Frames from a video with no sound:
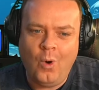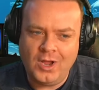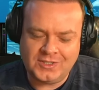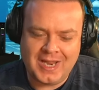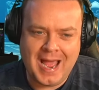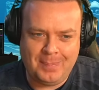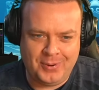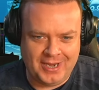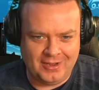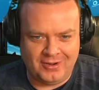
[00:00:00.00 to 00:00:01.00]
what's
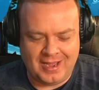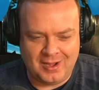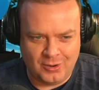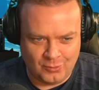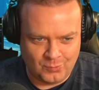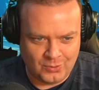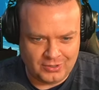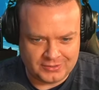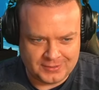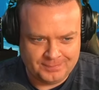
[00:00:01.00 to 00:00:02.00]
happening on our
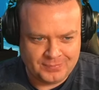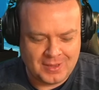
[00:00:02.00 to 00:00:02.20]
homeworld.